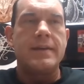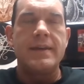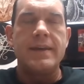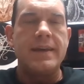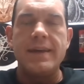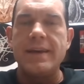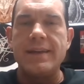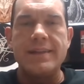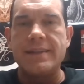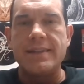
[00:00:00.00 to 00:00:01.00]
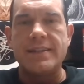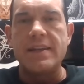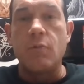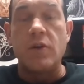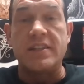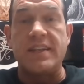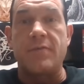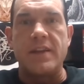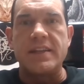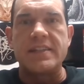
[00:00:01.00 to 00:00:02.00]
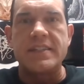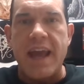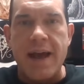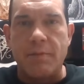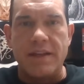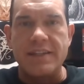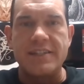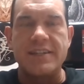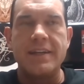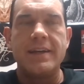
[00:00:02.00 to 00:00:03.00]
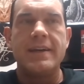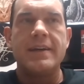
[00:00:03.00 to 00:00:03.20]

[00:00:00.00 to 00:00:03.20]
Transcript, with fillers: it, it, it wasn't definitely established